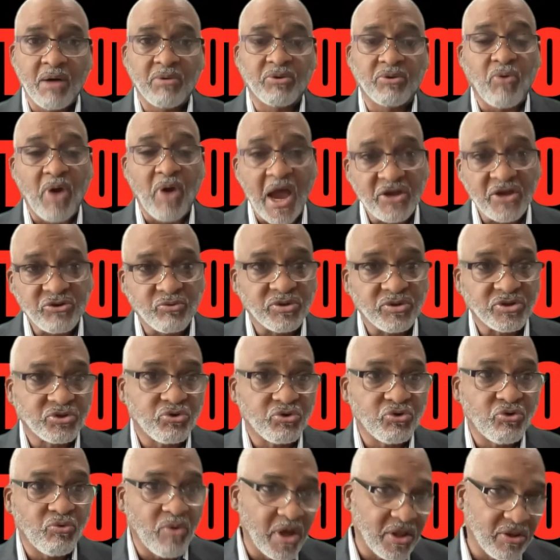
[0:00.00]
graduate
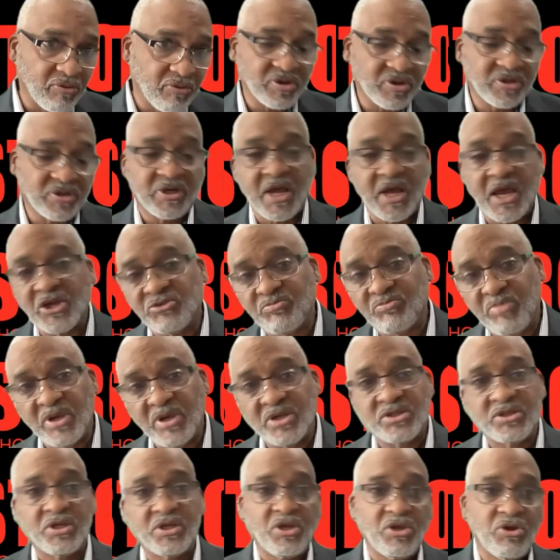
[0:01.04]
school, whether it's an
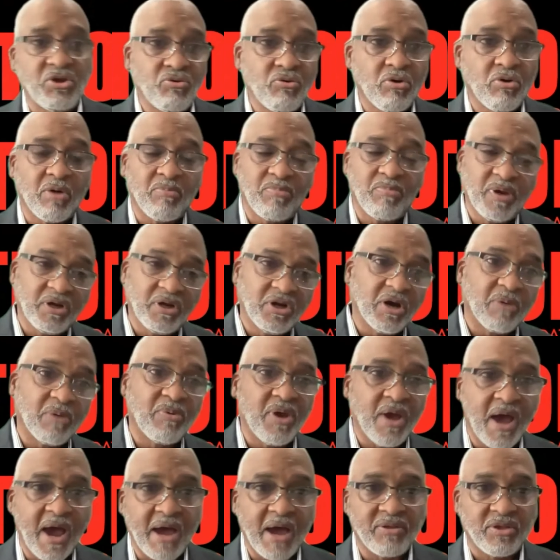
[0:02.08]
HBCU or
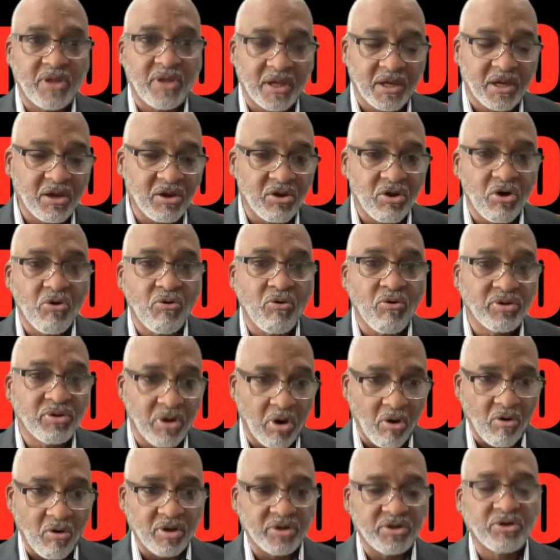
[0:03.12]
PWI. They can go
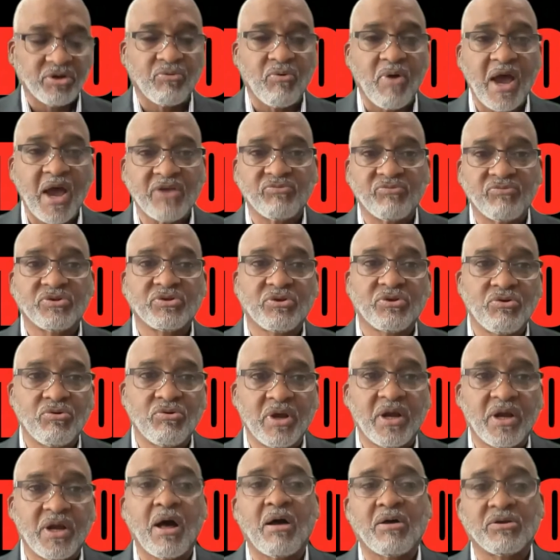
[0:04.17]
on to graduate
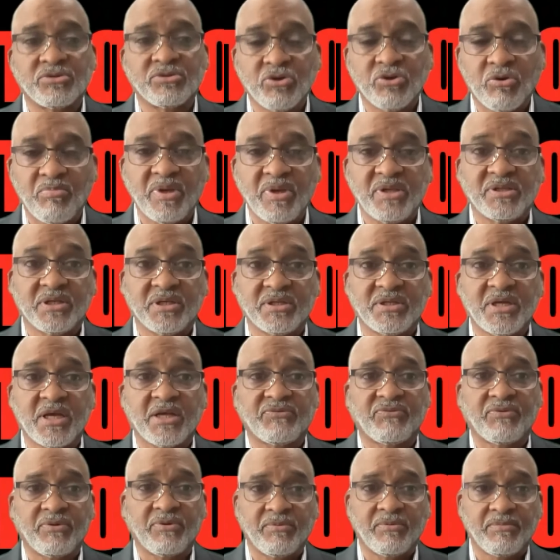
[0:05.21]
school and also be
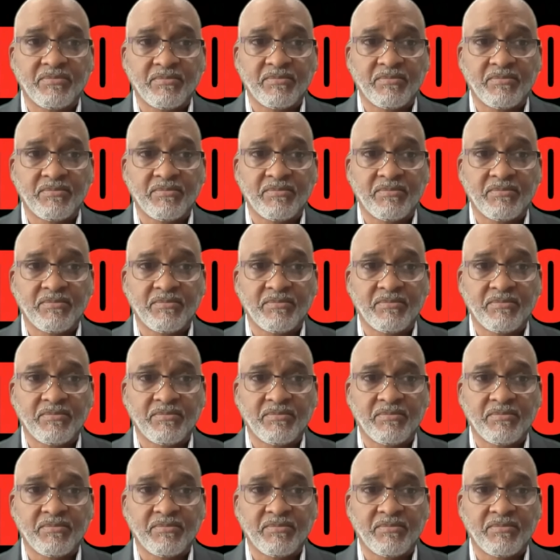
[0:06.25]
successful.